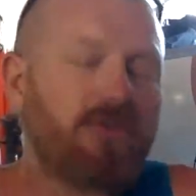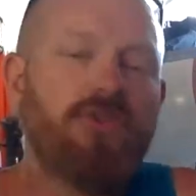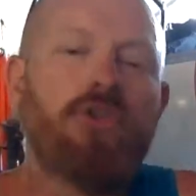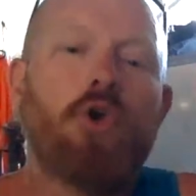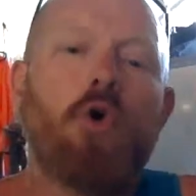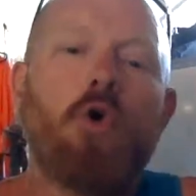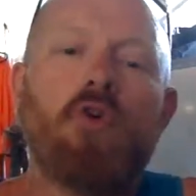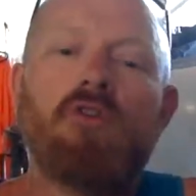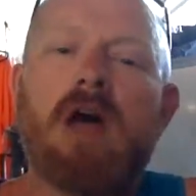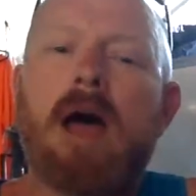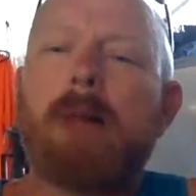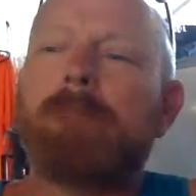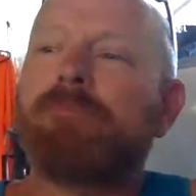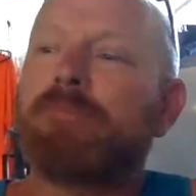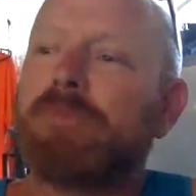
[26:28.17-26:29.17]
your
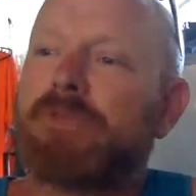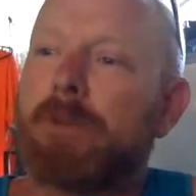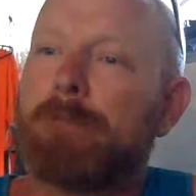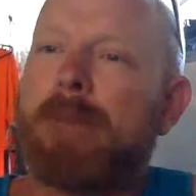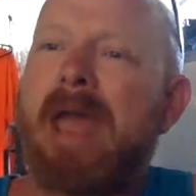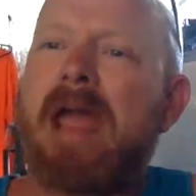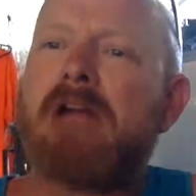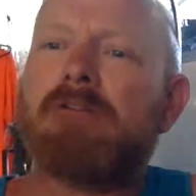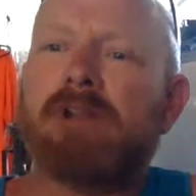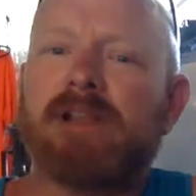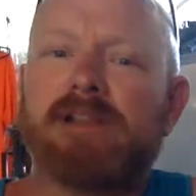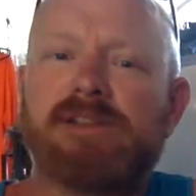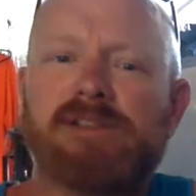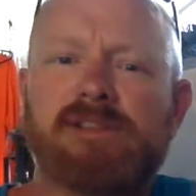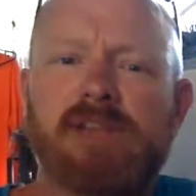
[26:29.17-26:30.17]
the
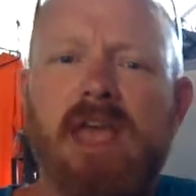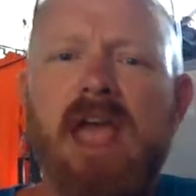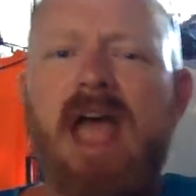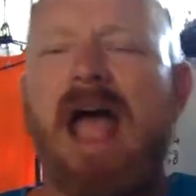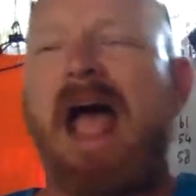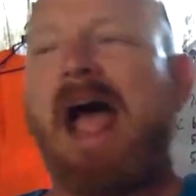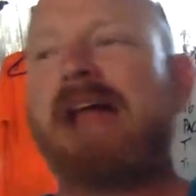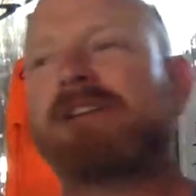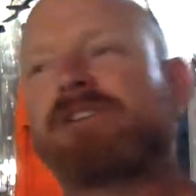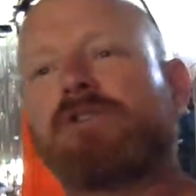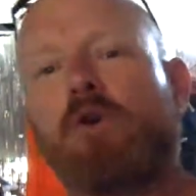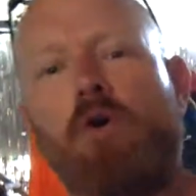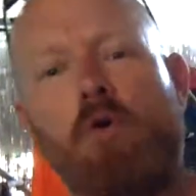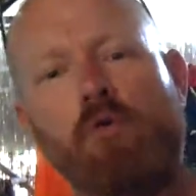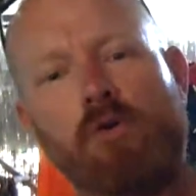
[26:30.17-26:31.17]
bearings
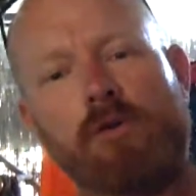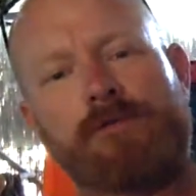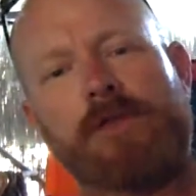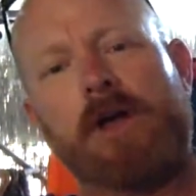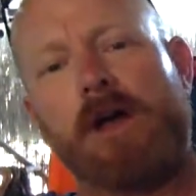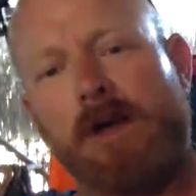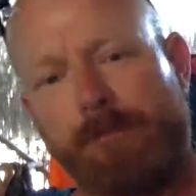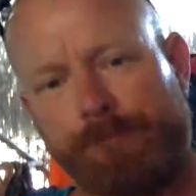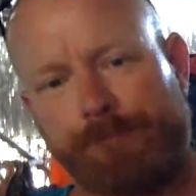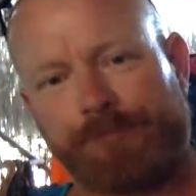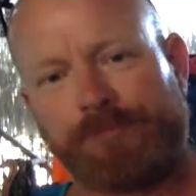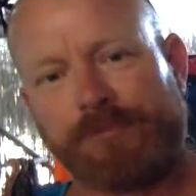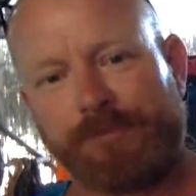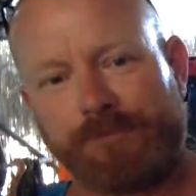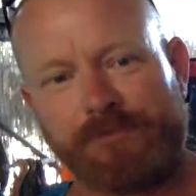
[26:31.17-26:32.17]
and all of the
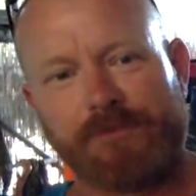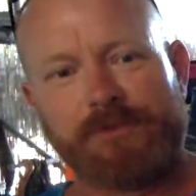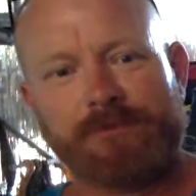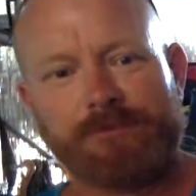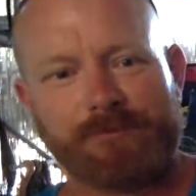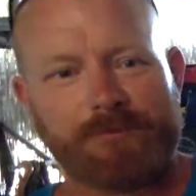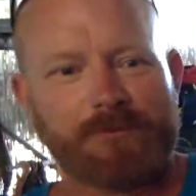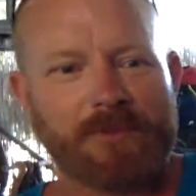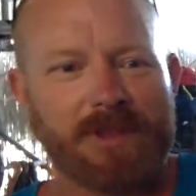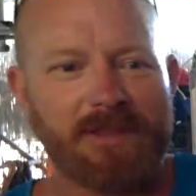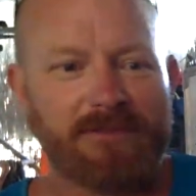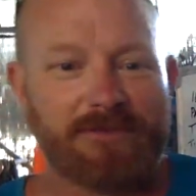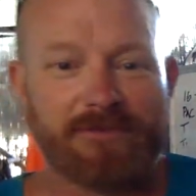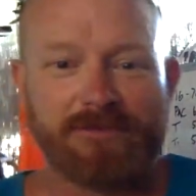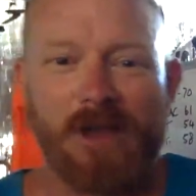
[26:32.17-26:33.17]

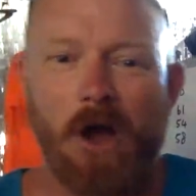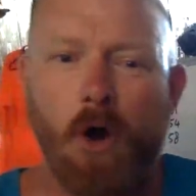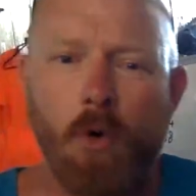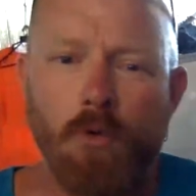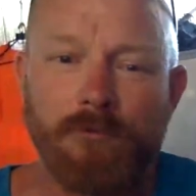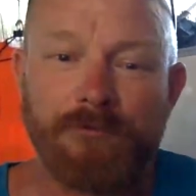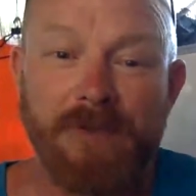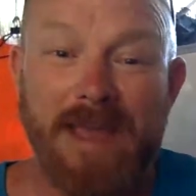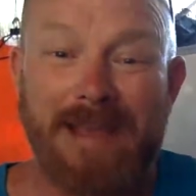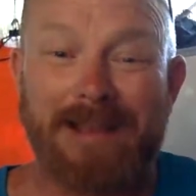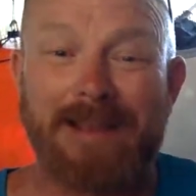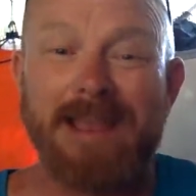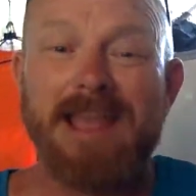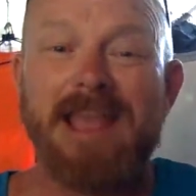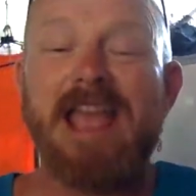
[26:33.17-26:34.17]
whole
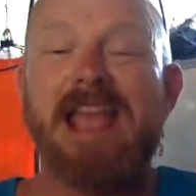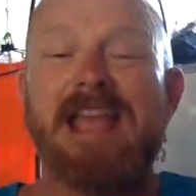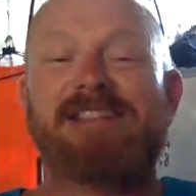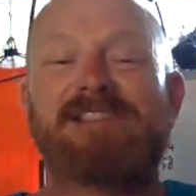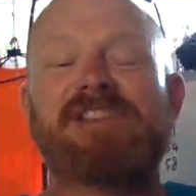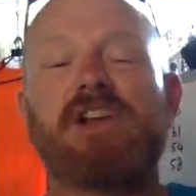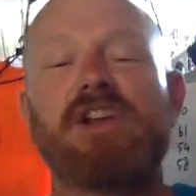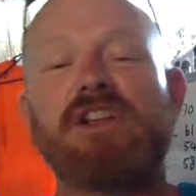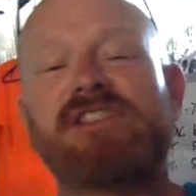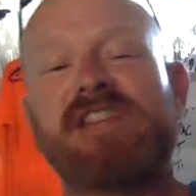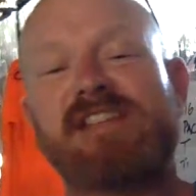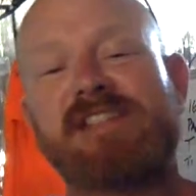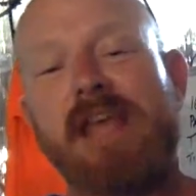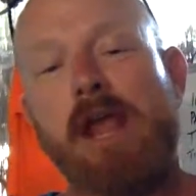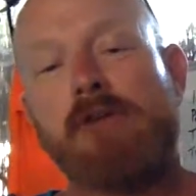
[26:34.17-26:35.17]
thing is going to
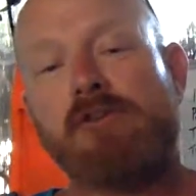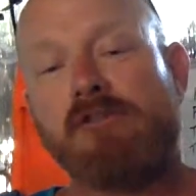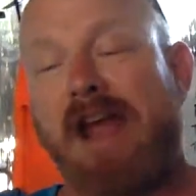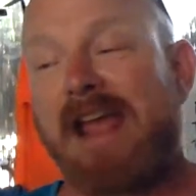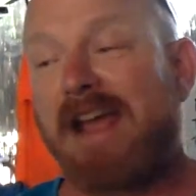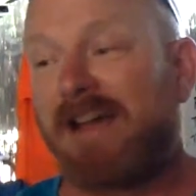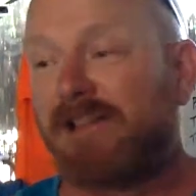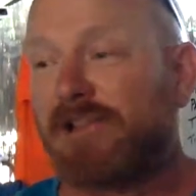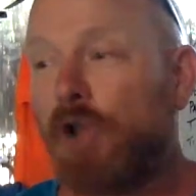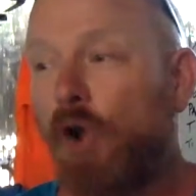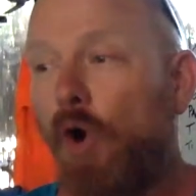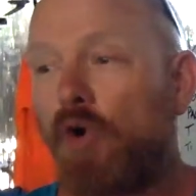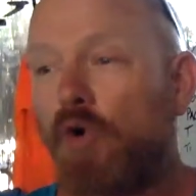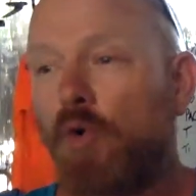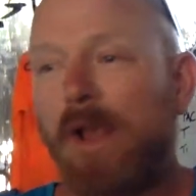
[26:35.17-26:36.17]
deteriorate a
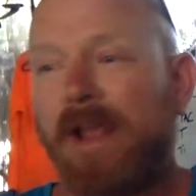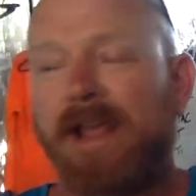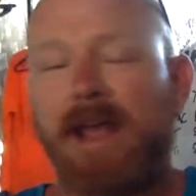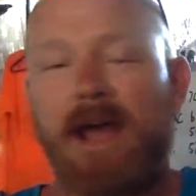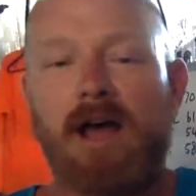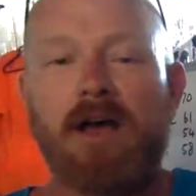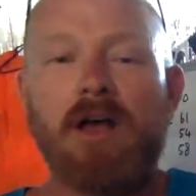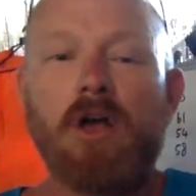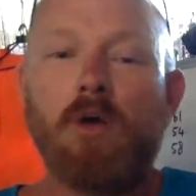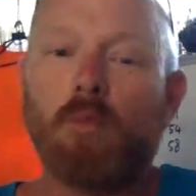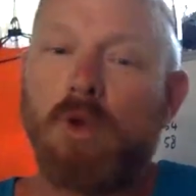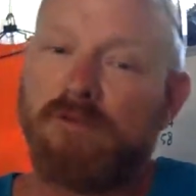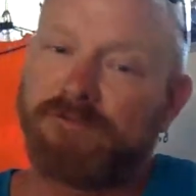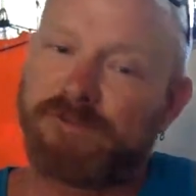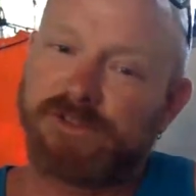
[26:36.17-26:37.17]
lot quicker
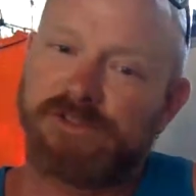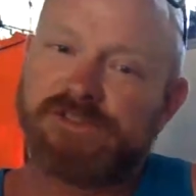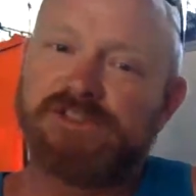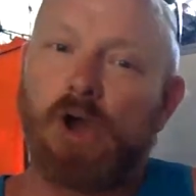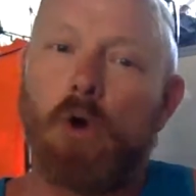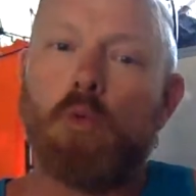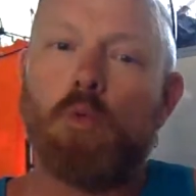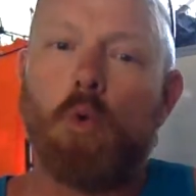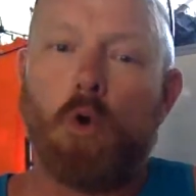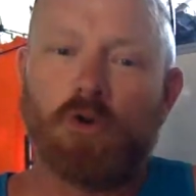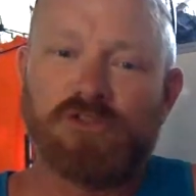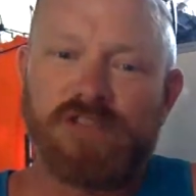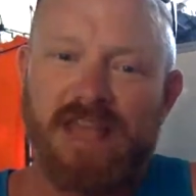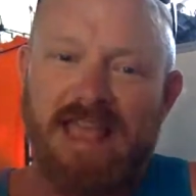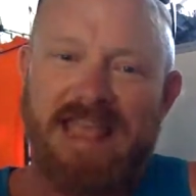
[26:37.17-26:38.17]
with salt
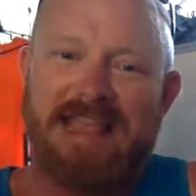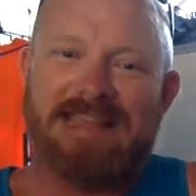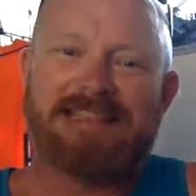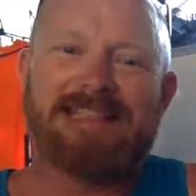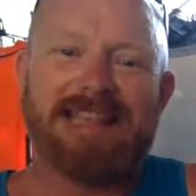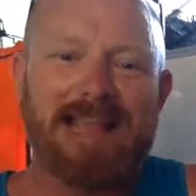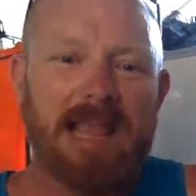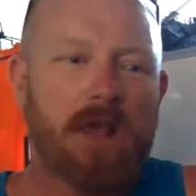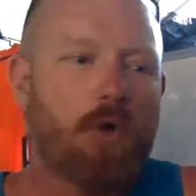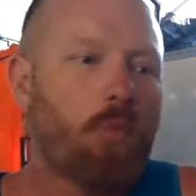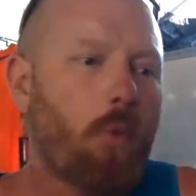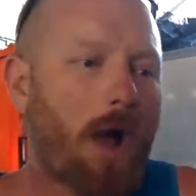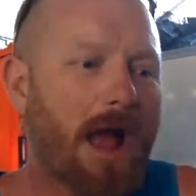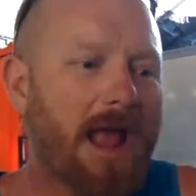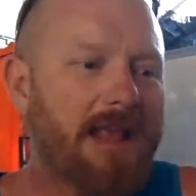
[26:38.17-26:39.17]
water eating it
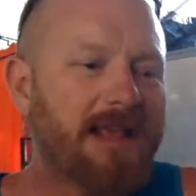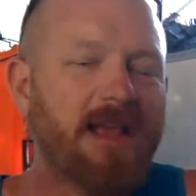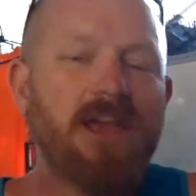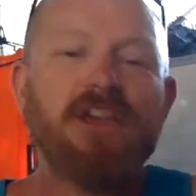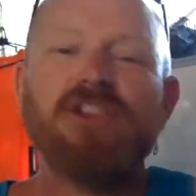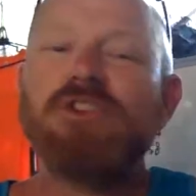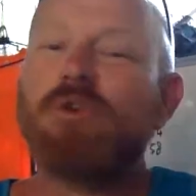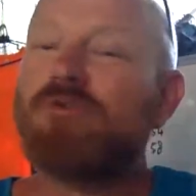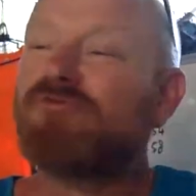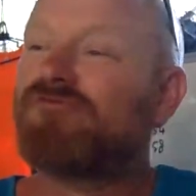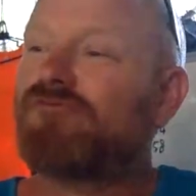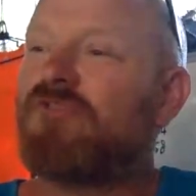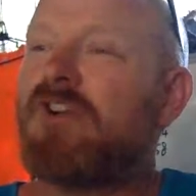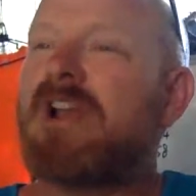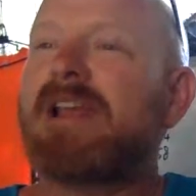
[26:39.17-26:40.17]
away. You
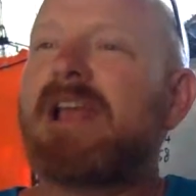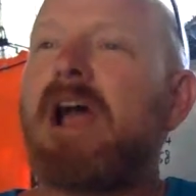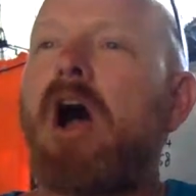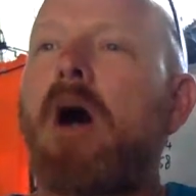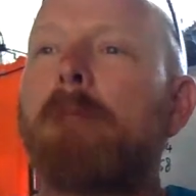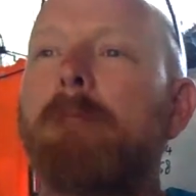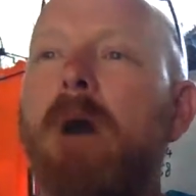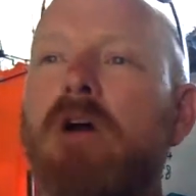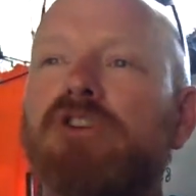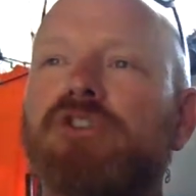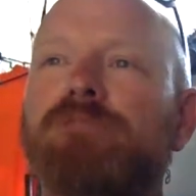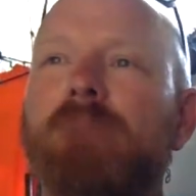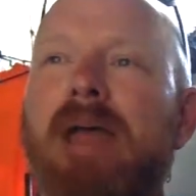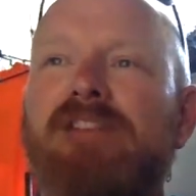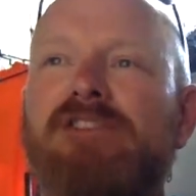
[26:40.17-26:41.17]
really are
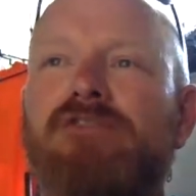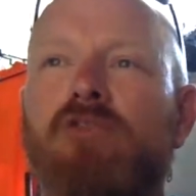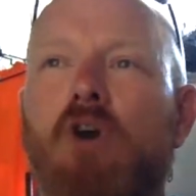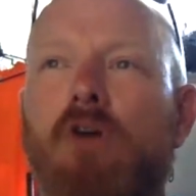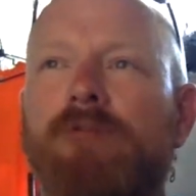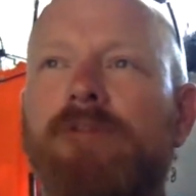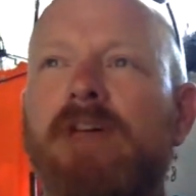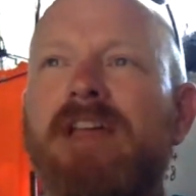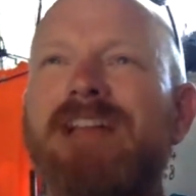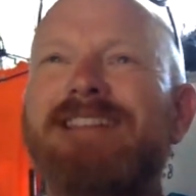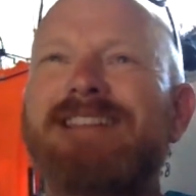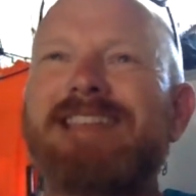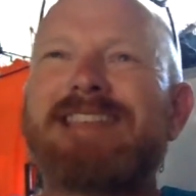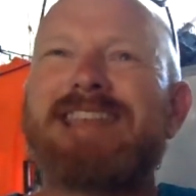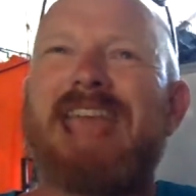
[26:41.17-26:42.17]
much better off
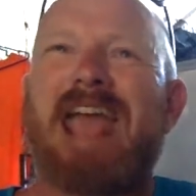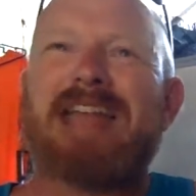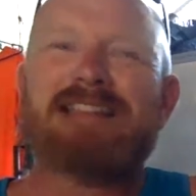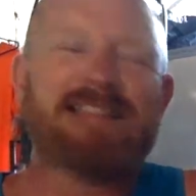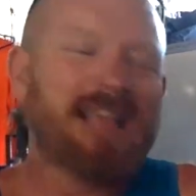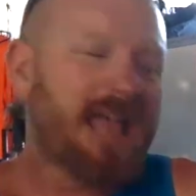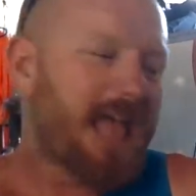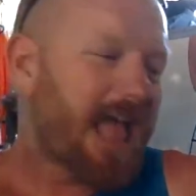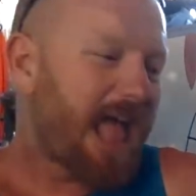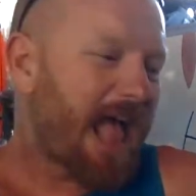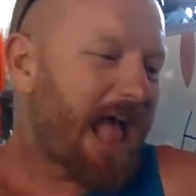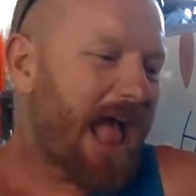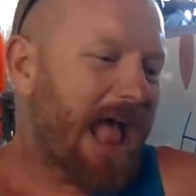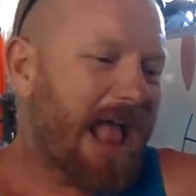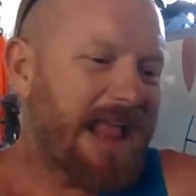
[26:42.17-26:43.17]
to get
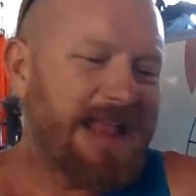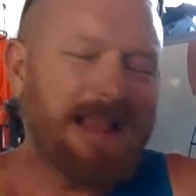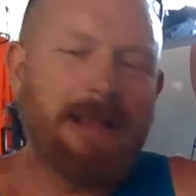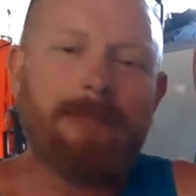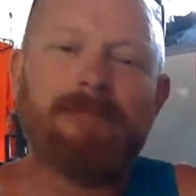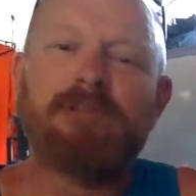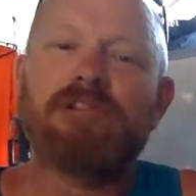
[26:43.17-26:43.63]
a